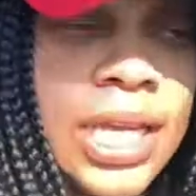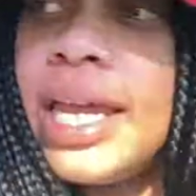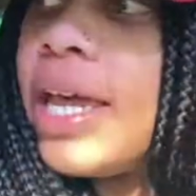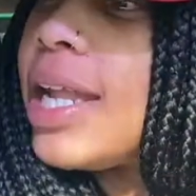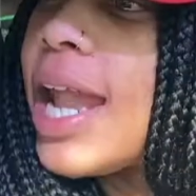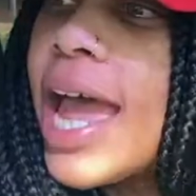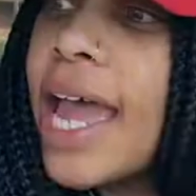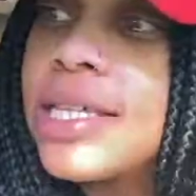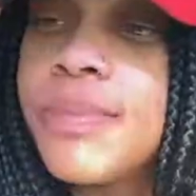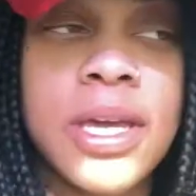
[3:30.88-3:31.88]
damn
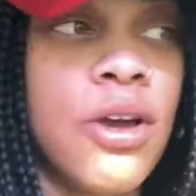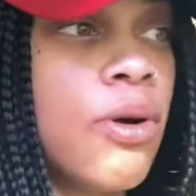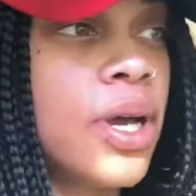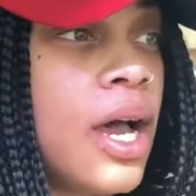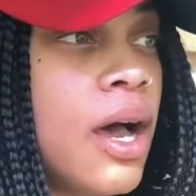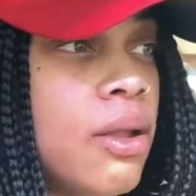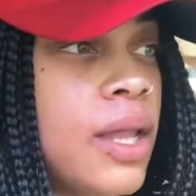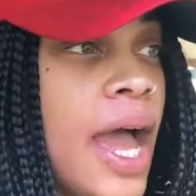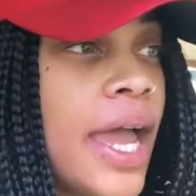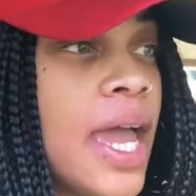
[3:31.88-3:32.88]
lies be going on.
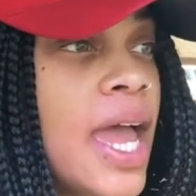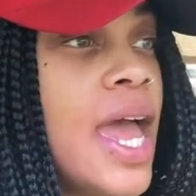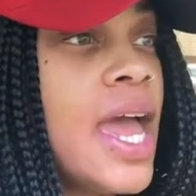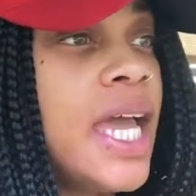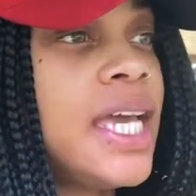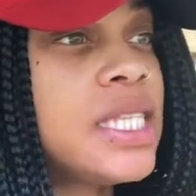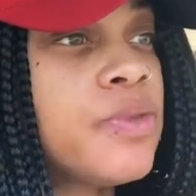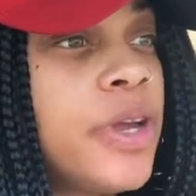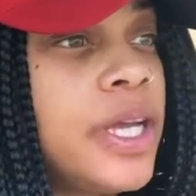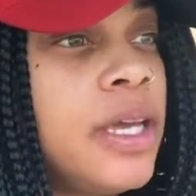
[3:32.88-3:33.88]
Like, it's
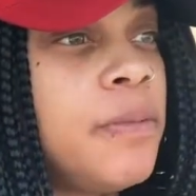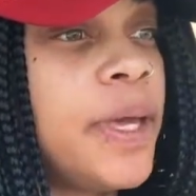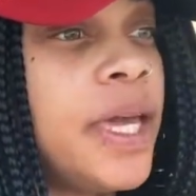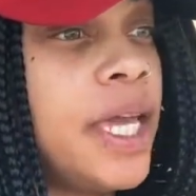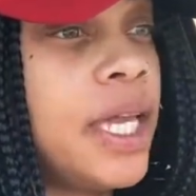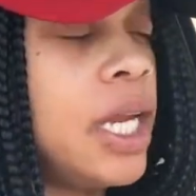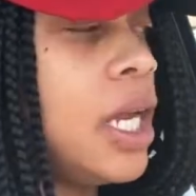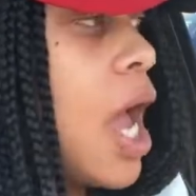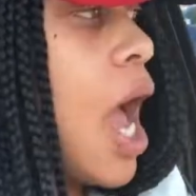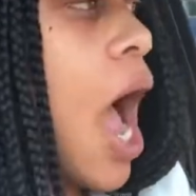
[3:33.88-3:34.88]
really been
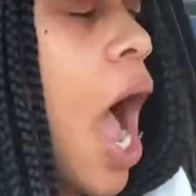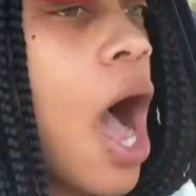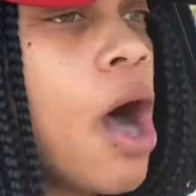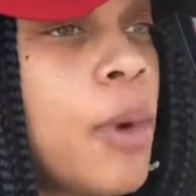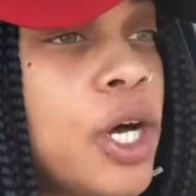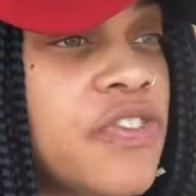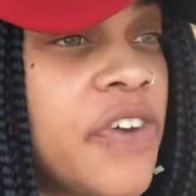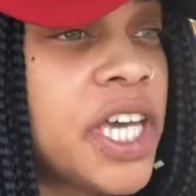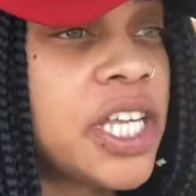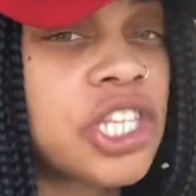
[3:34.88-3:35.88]
almost
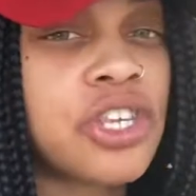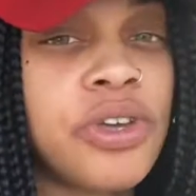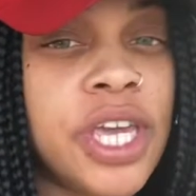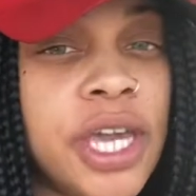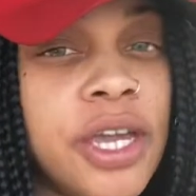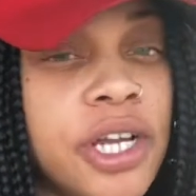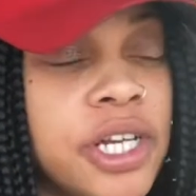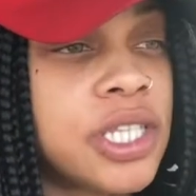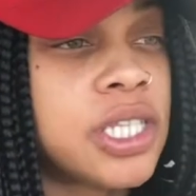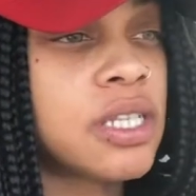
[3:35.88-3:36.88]
fucking 2
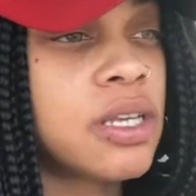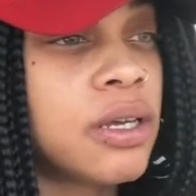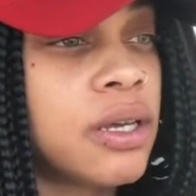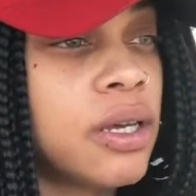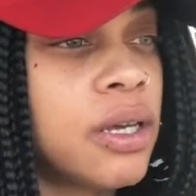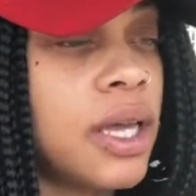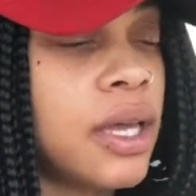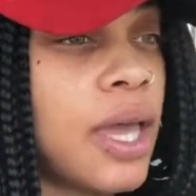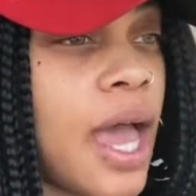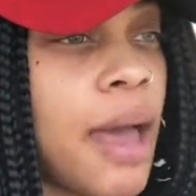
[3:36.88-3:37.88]
years
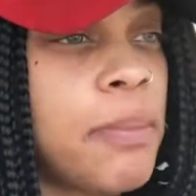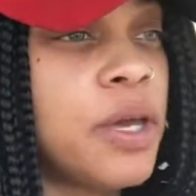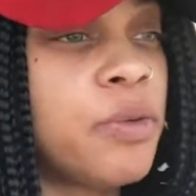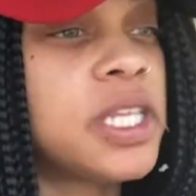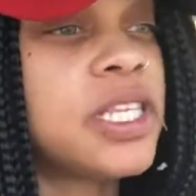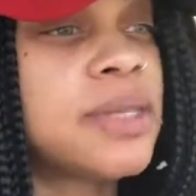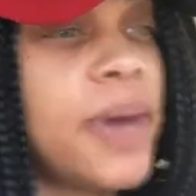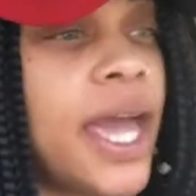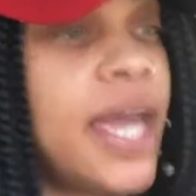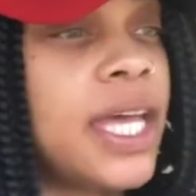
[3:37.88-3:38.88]
I've been with this
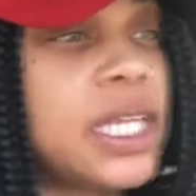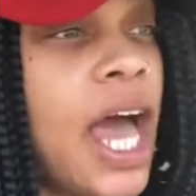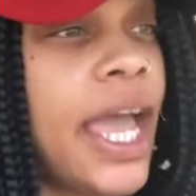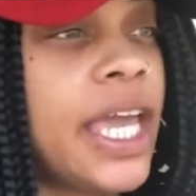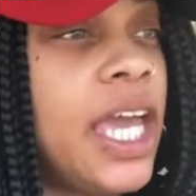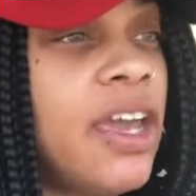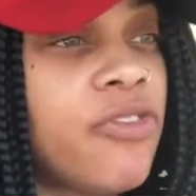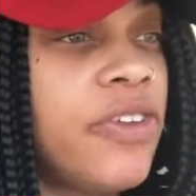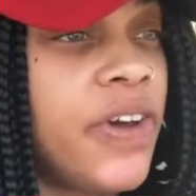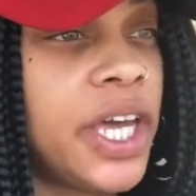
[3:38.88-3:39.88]
man, like,
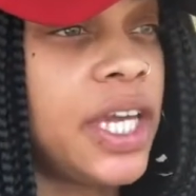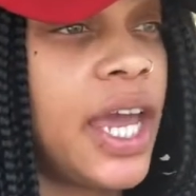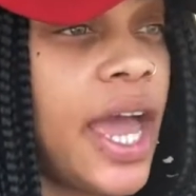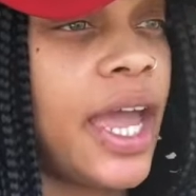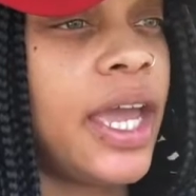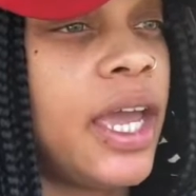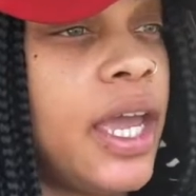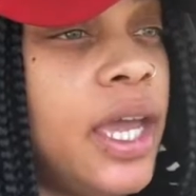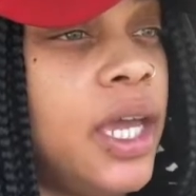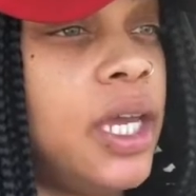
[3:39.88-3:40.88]
every fucking day.
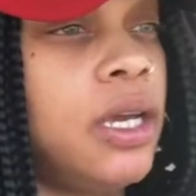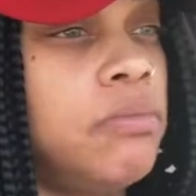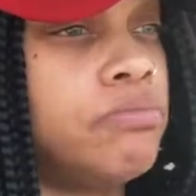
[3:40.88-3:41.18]
And